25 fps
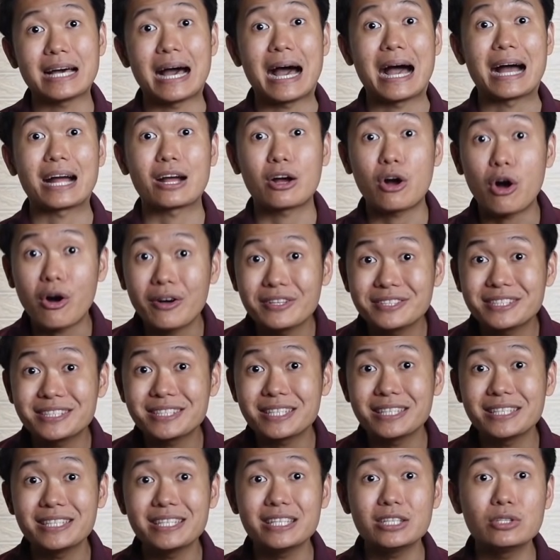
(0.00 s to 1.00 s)
are
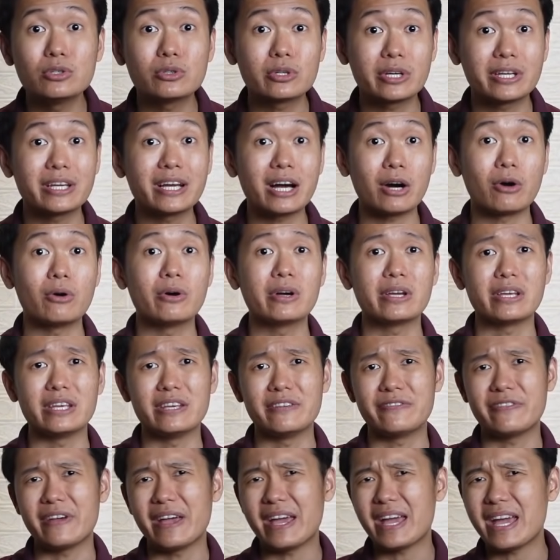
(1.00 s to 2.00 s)
constantly looking out
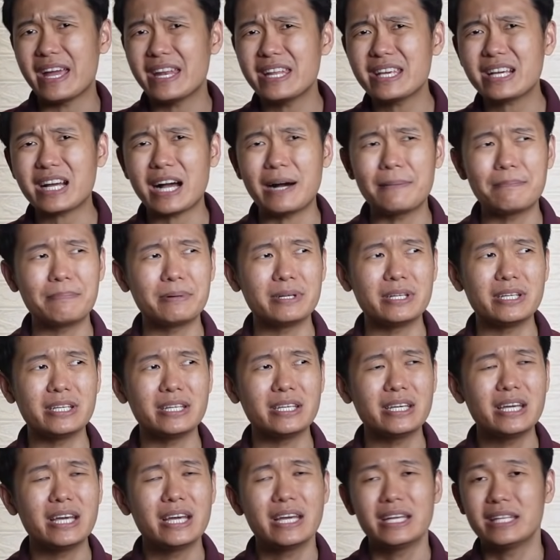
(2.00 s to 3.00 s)
if any company